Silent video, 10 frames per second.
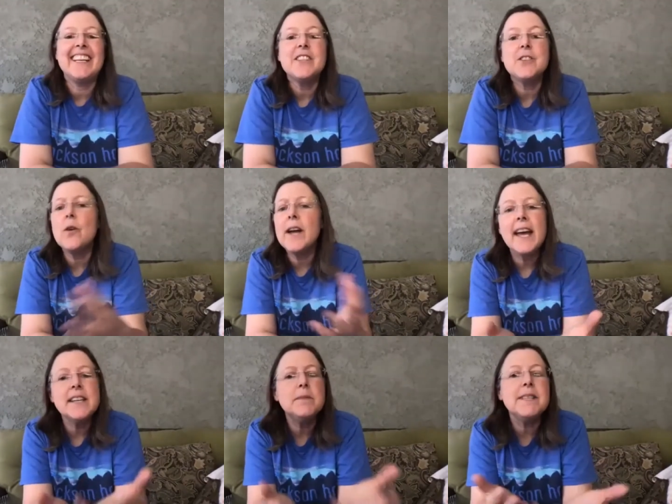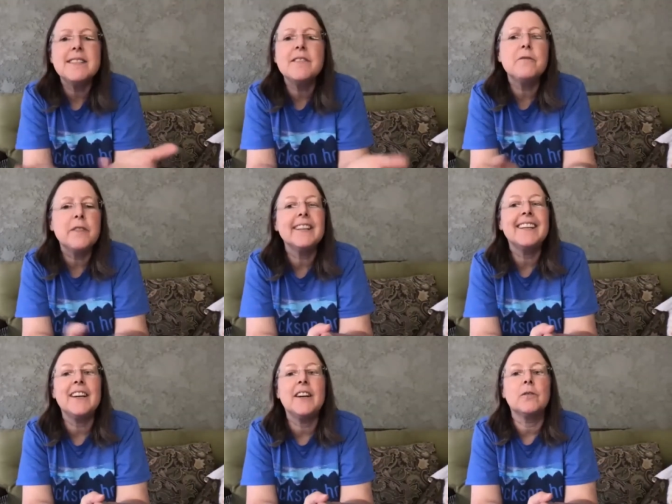So I had to be still
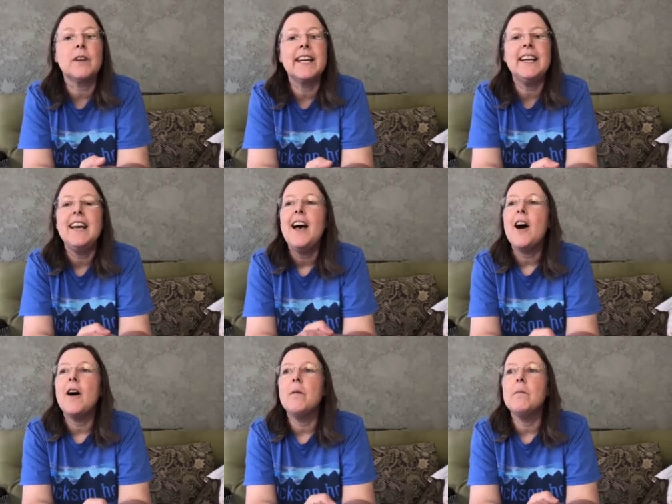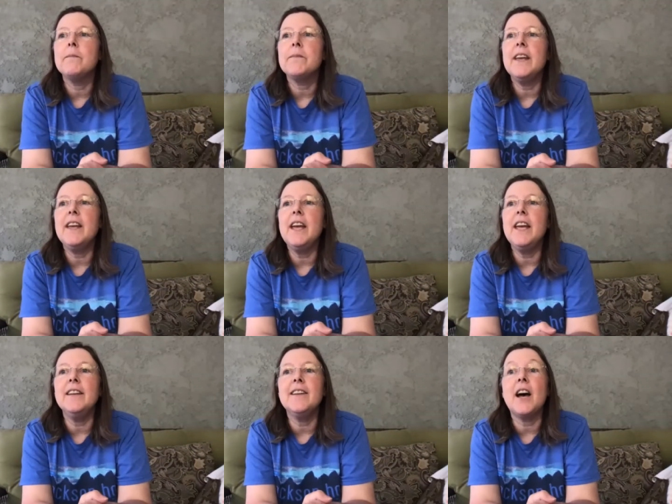fairly young, right?
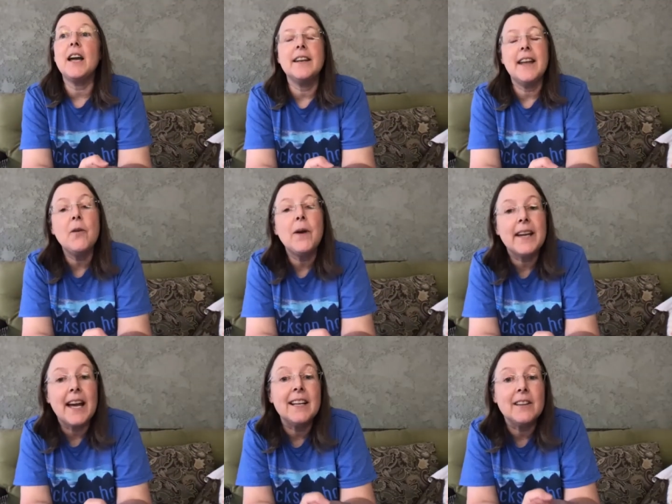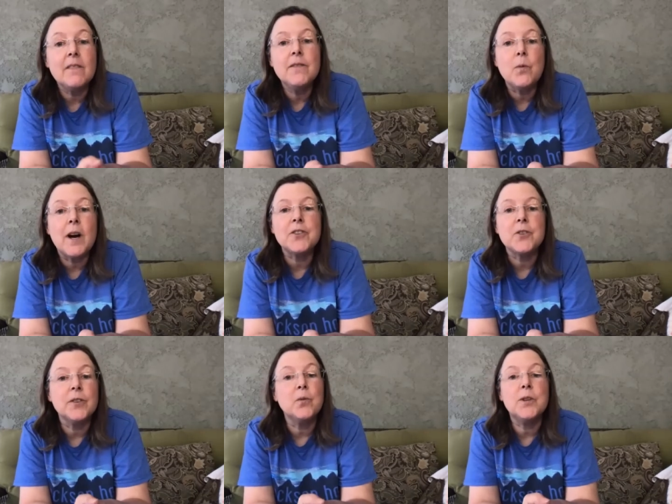And now I kind of love The Watcher
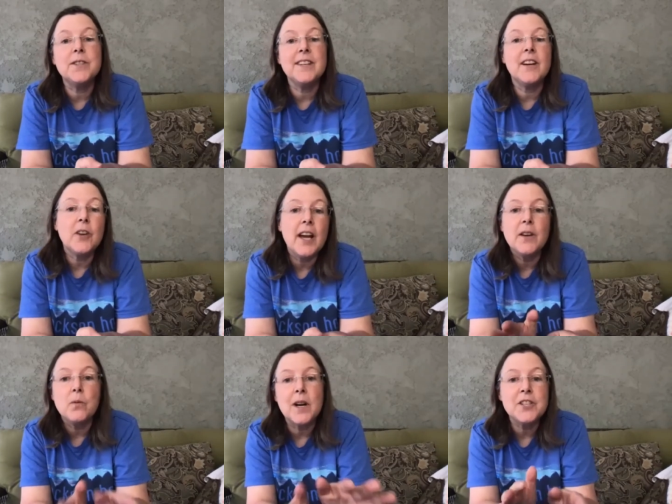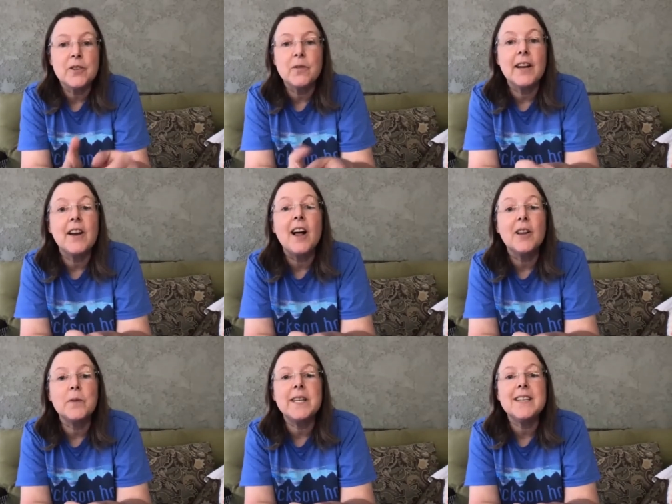in the Woods, and I'll kind of watch it around
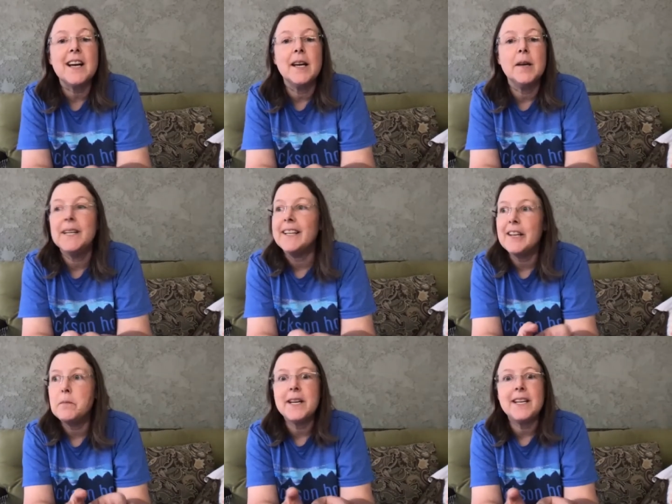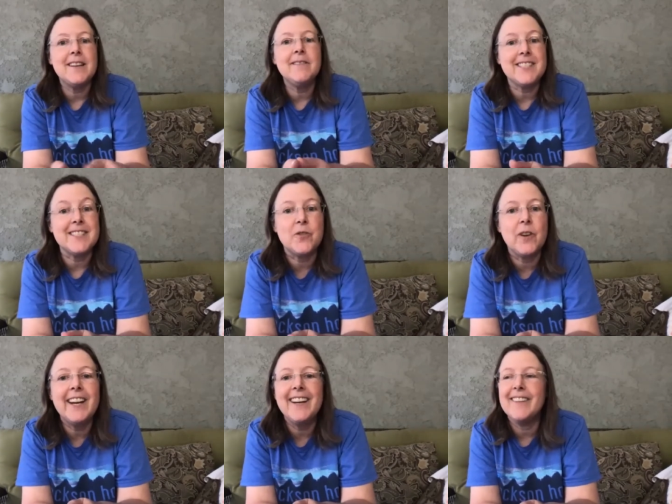Halloween time. And I think Bette Davis is
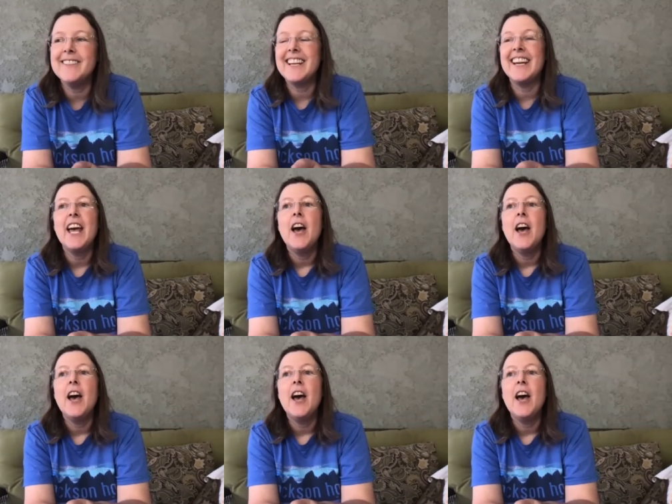great and everything.